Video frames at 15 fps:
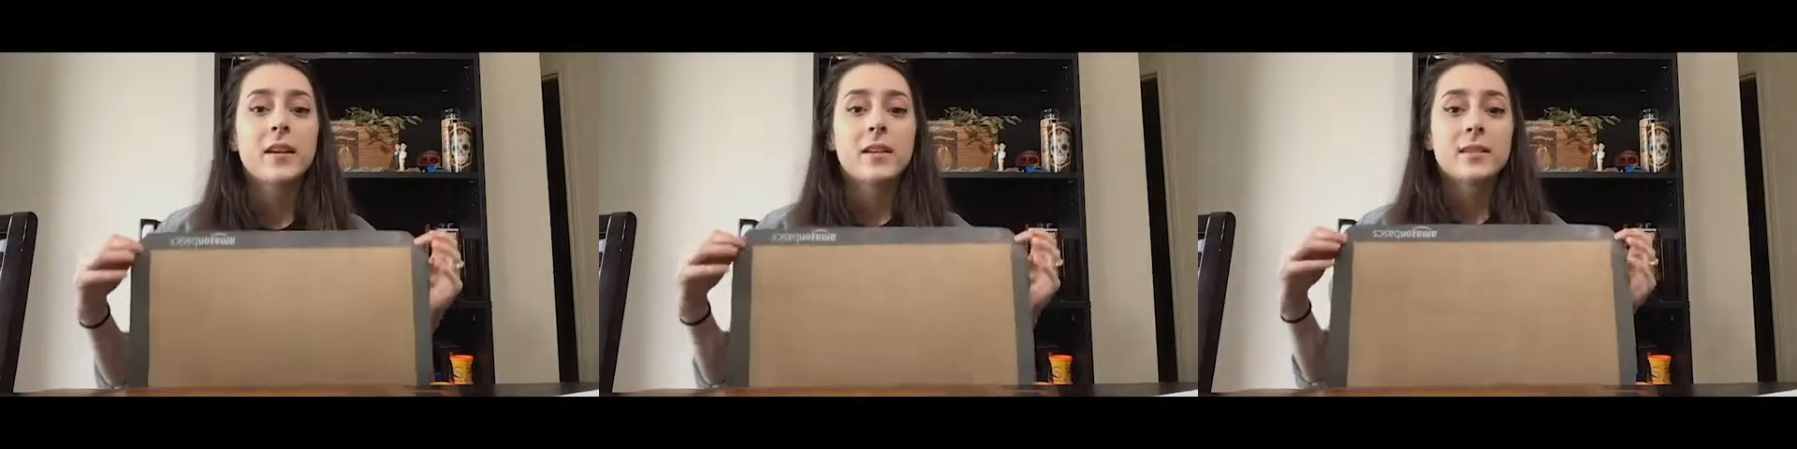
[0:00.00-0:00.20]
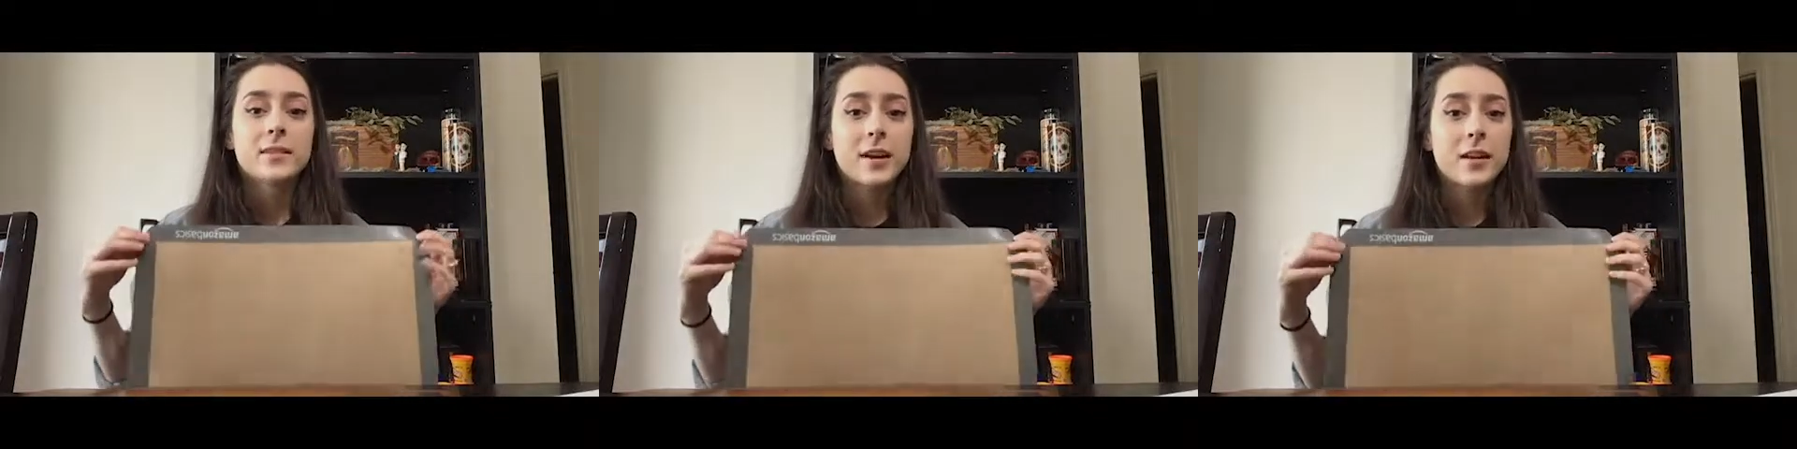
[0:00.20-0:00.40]

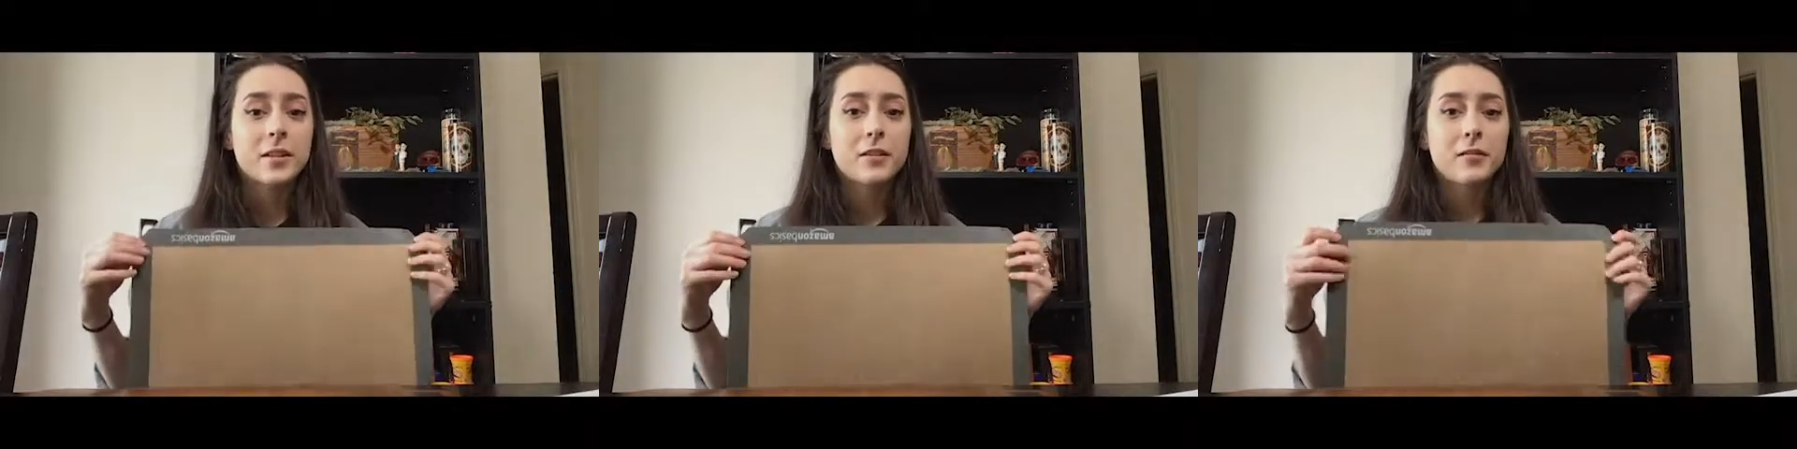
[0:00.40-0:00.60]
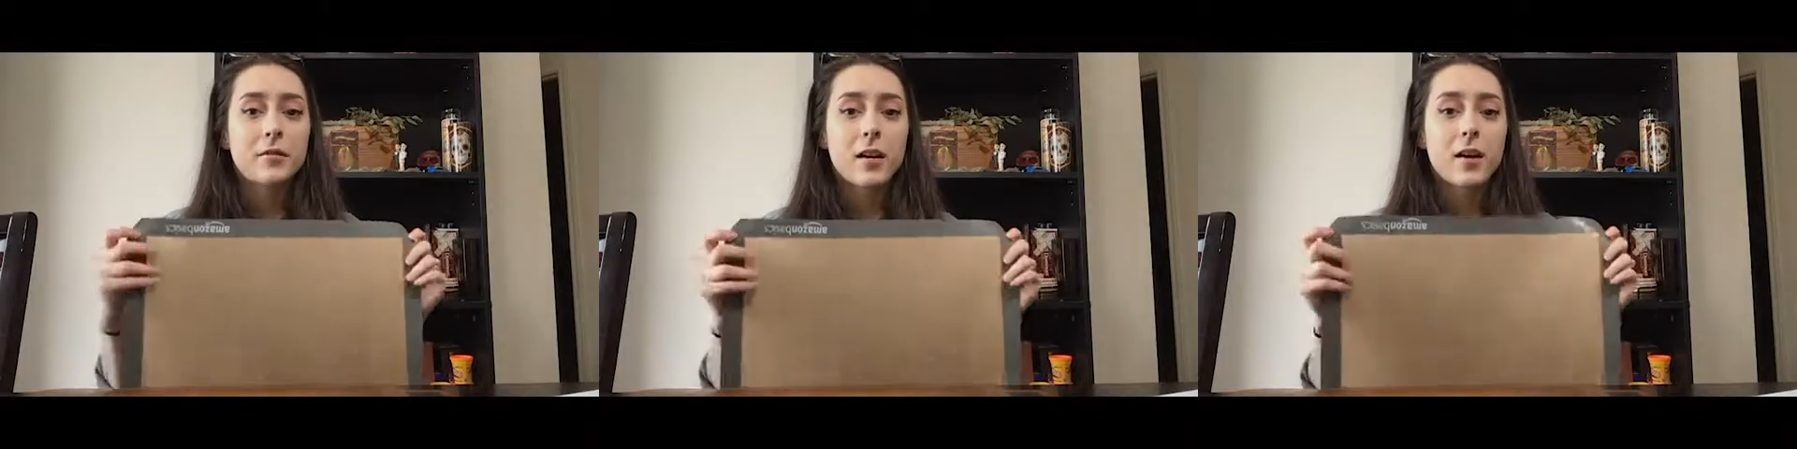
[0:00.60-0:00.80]
Second
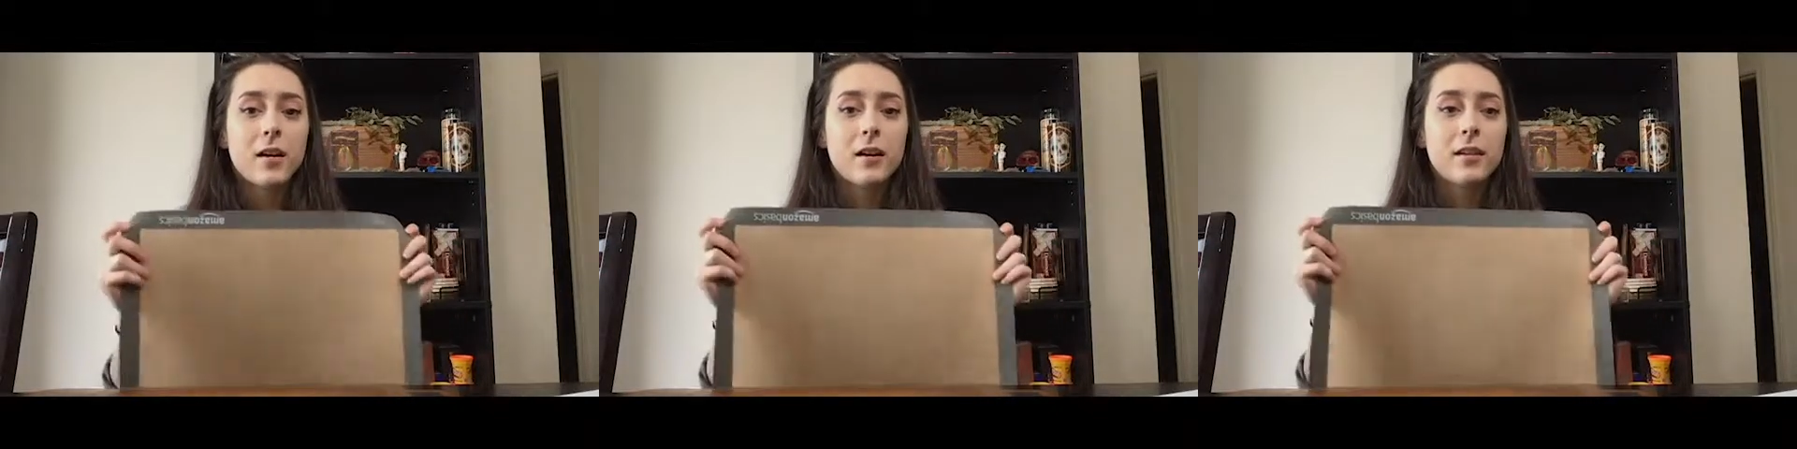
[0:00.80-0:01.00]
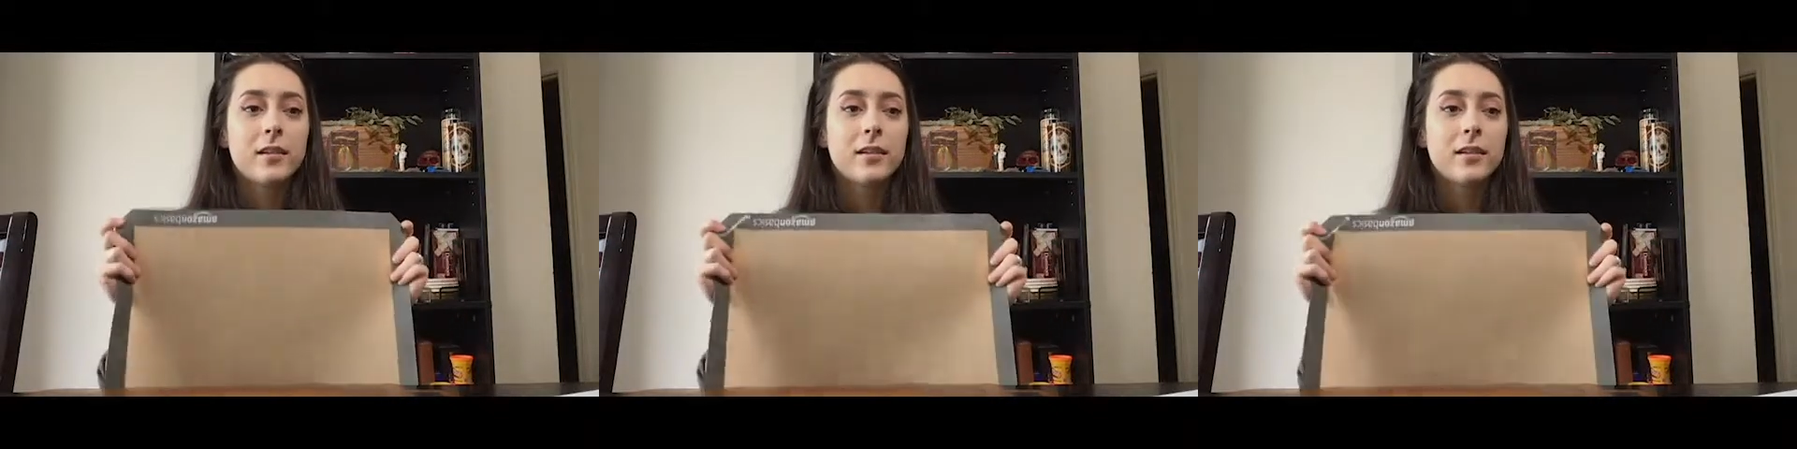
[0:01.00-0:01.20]
of
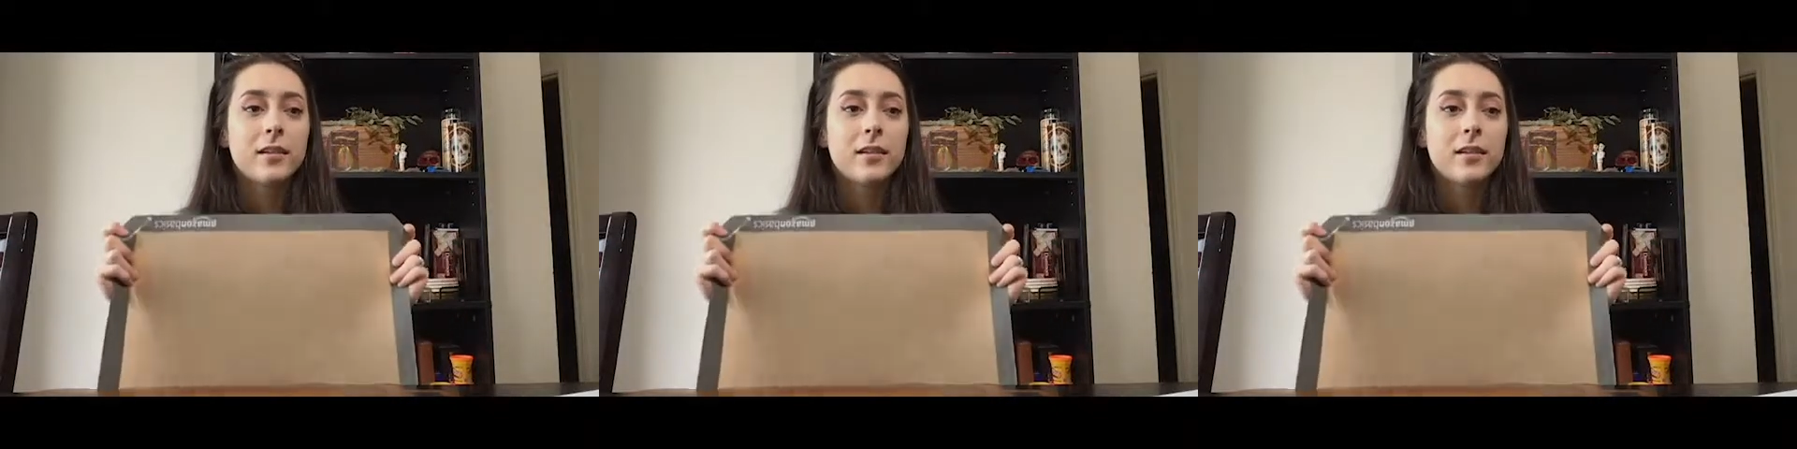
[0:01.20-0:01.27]
all,